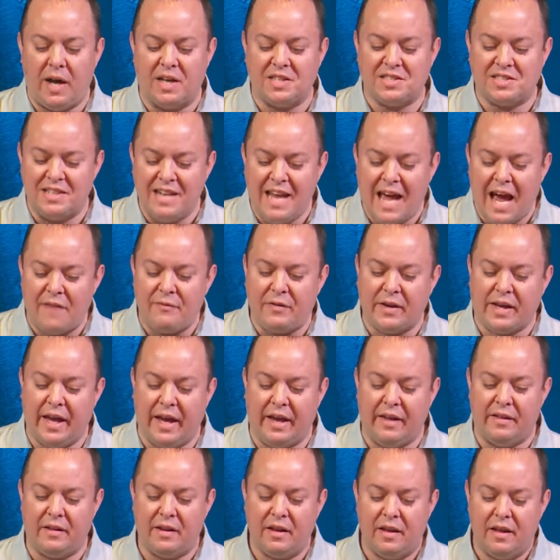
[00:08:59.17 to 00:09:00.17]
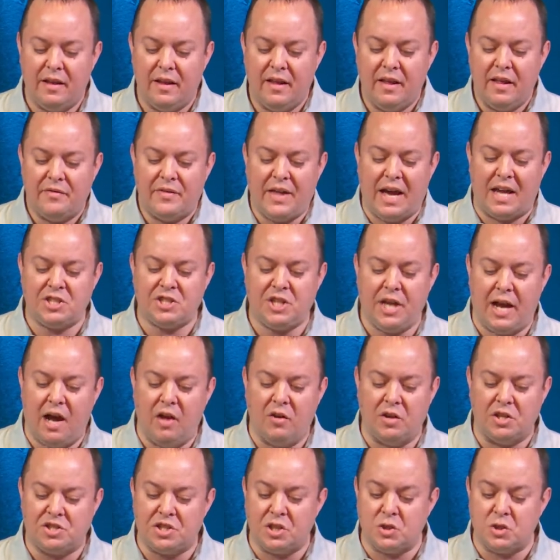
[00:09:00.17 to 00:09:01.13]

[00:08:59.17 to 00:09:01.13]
us navigate that challenge.